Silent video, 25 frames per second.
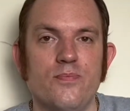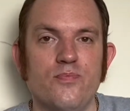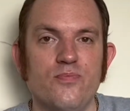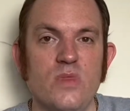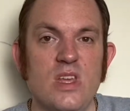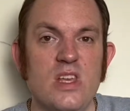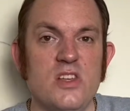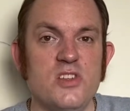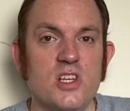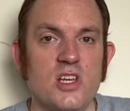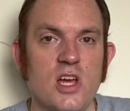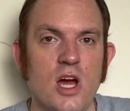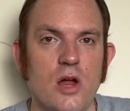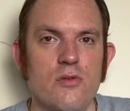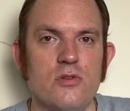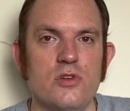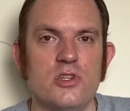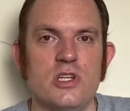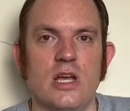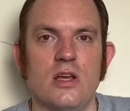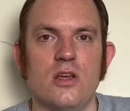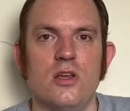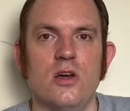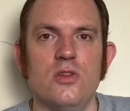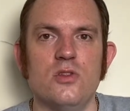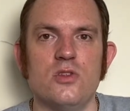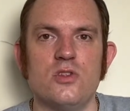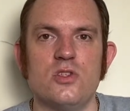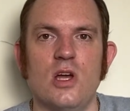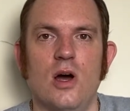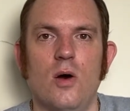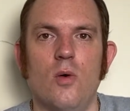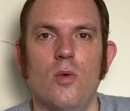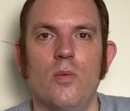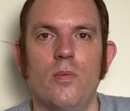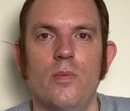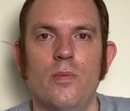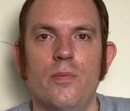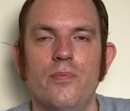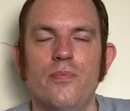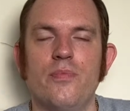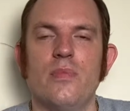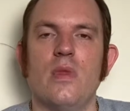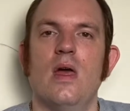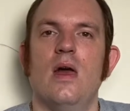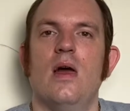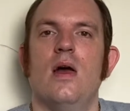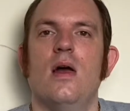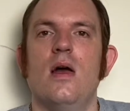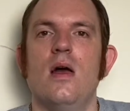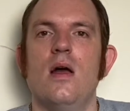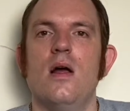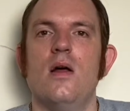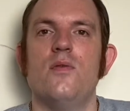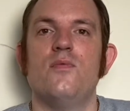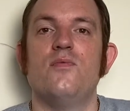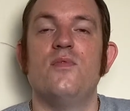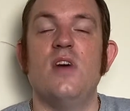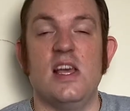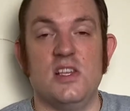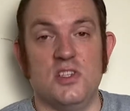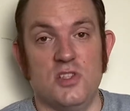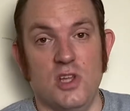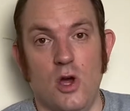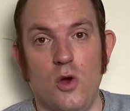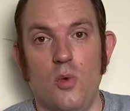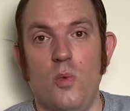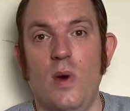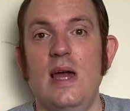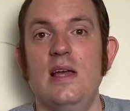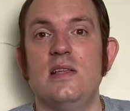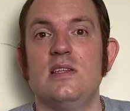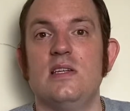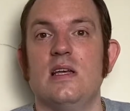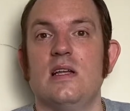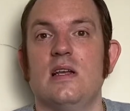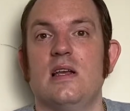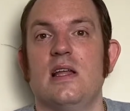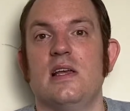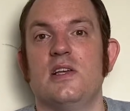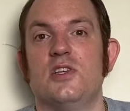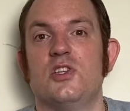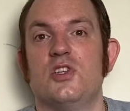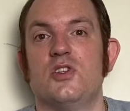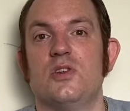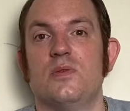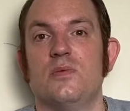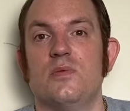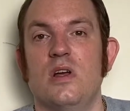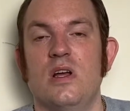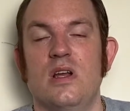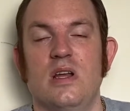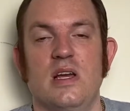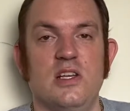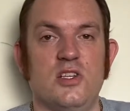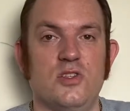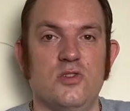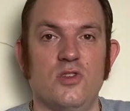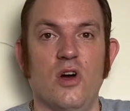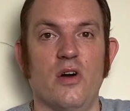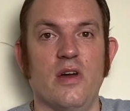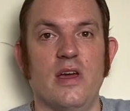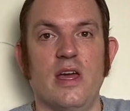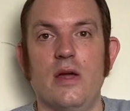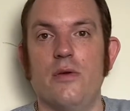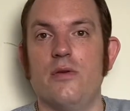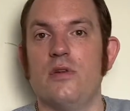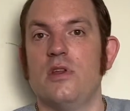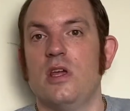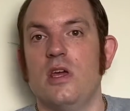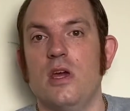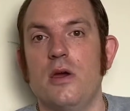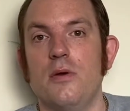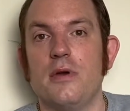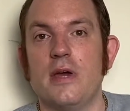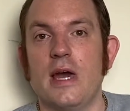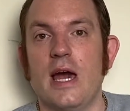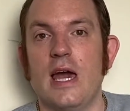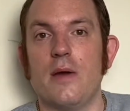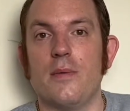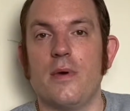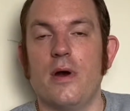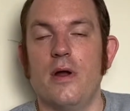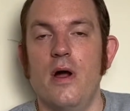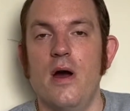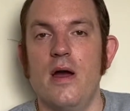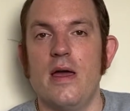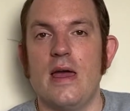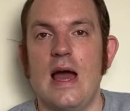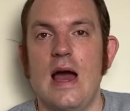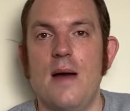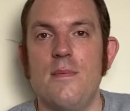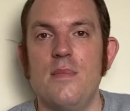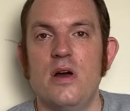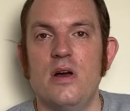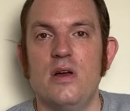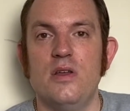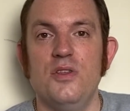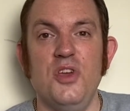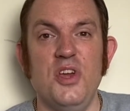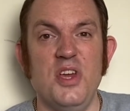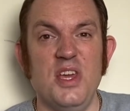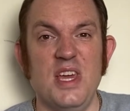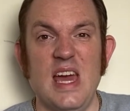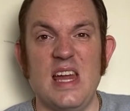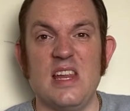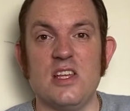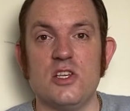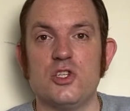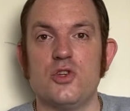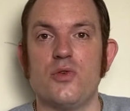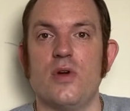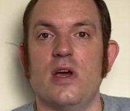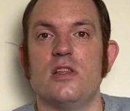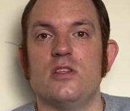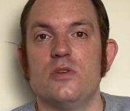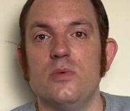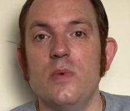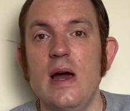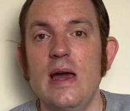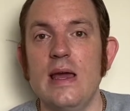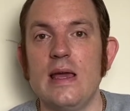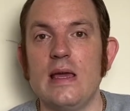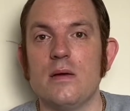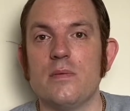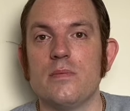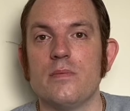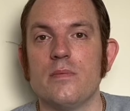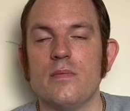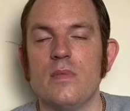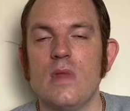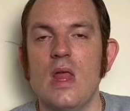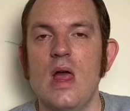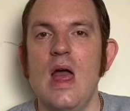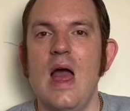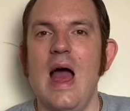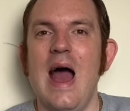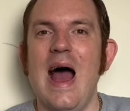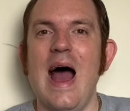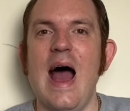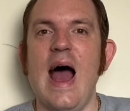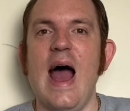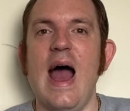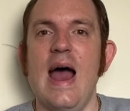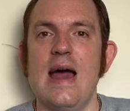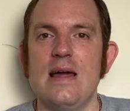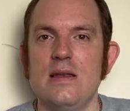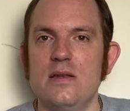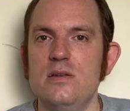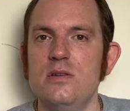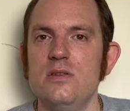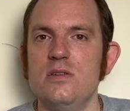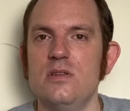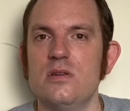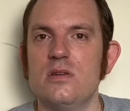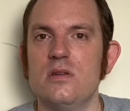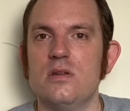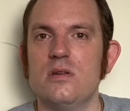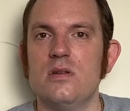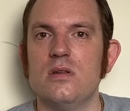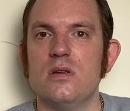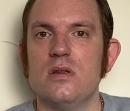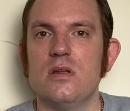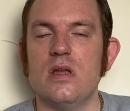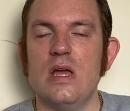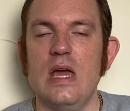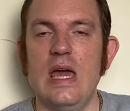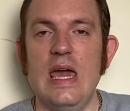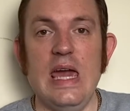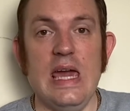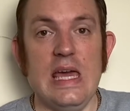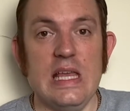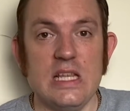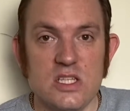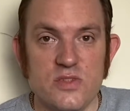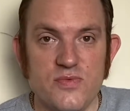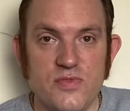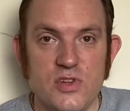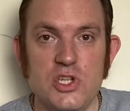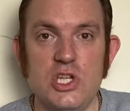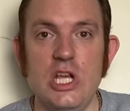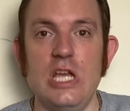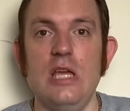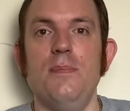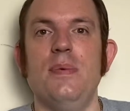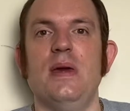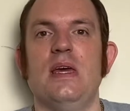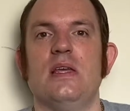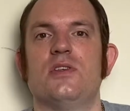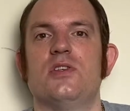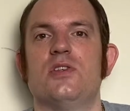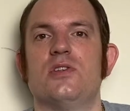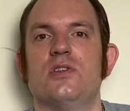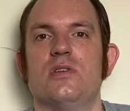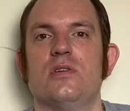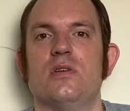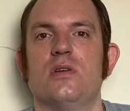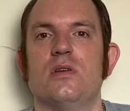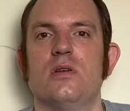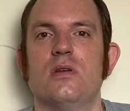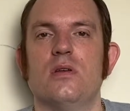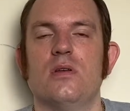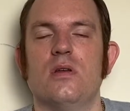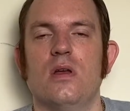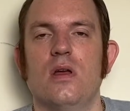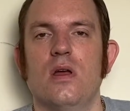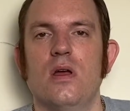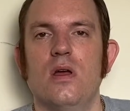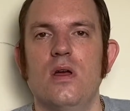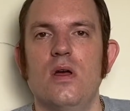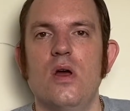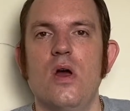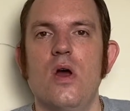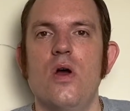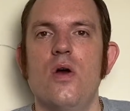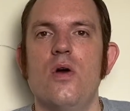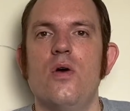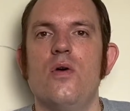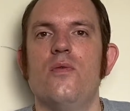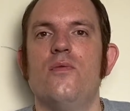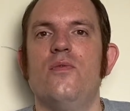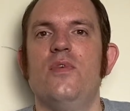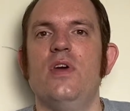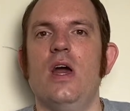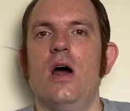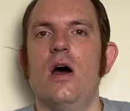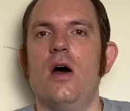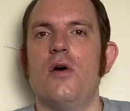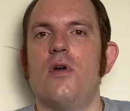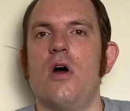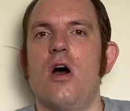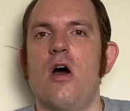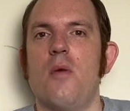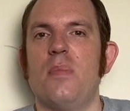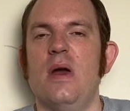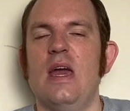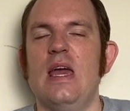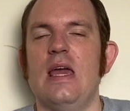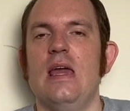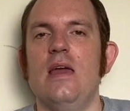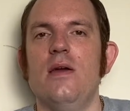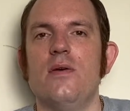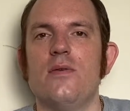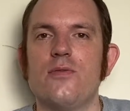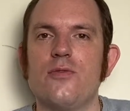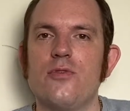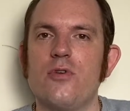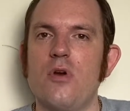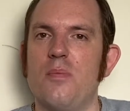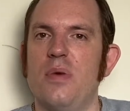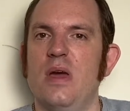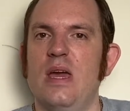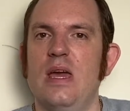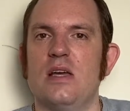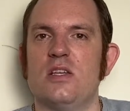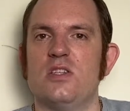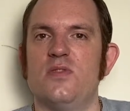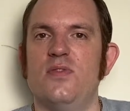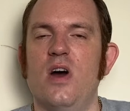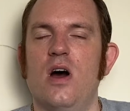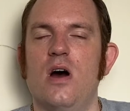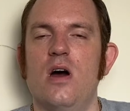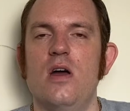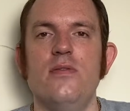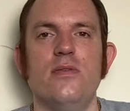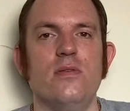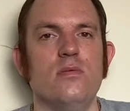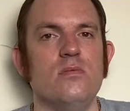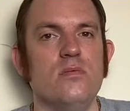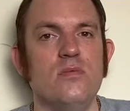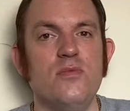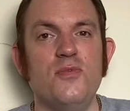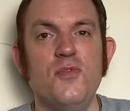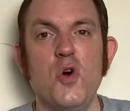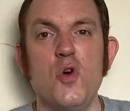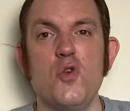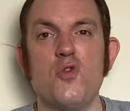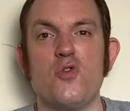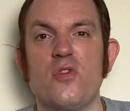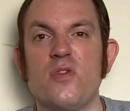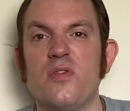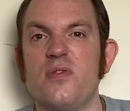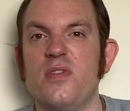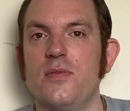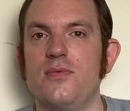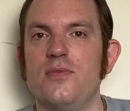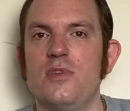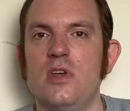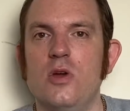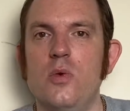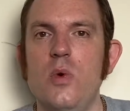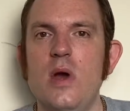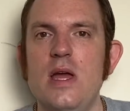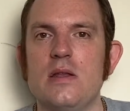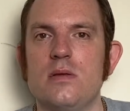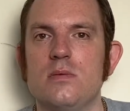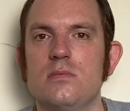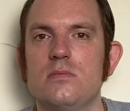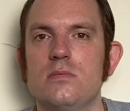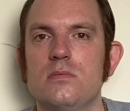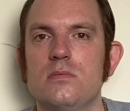It's a current gen console. There's no waiting list, at least not here in the UK where I am. You can get it straight away. And it's the cheapest. The RRP for a PS5, 450 quid.